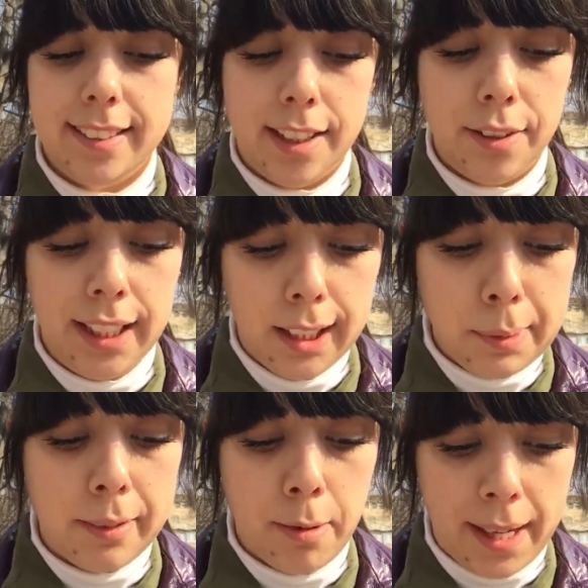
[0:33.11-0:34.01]
So a little
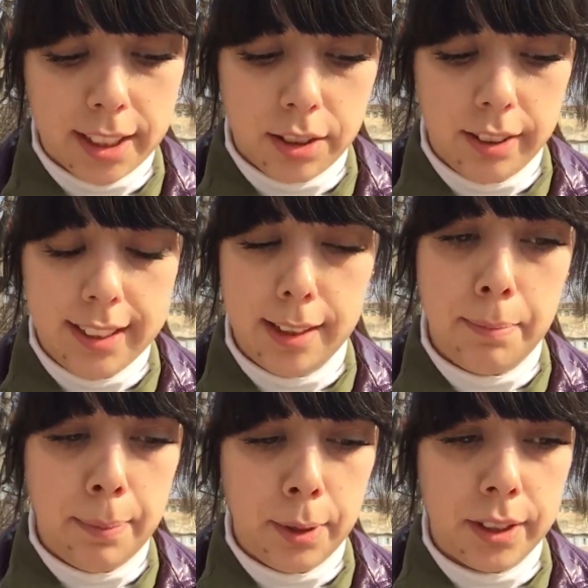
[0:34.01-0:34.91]
bit of a backstory. So
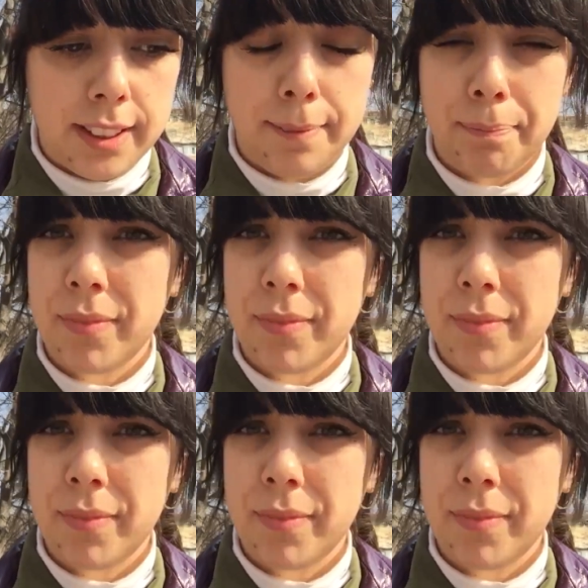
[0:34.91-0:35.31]
Byblos